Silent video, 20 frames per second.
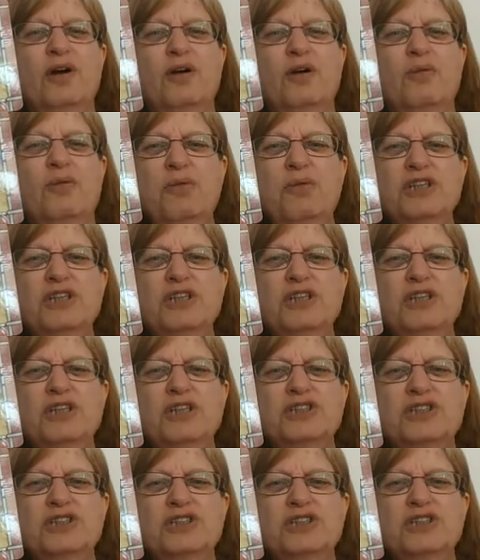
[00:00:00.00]
what are the
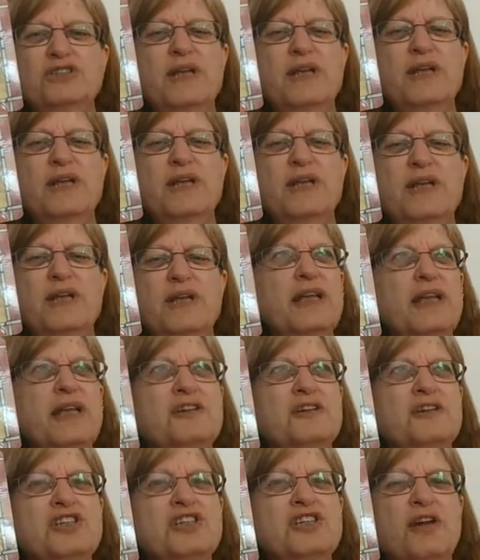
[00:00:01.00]
russians doing in the english
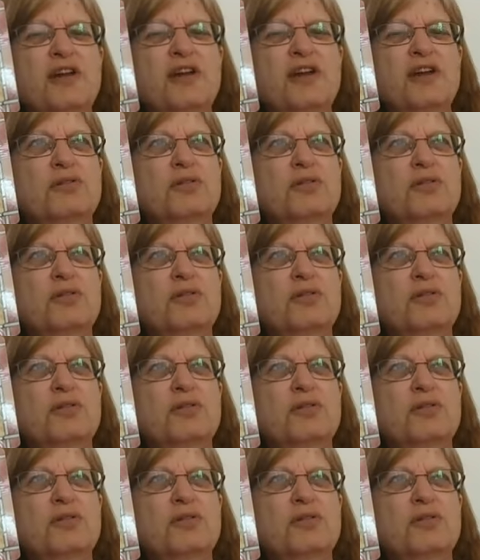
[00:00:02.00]
channel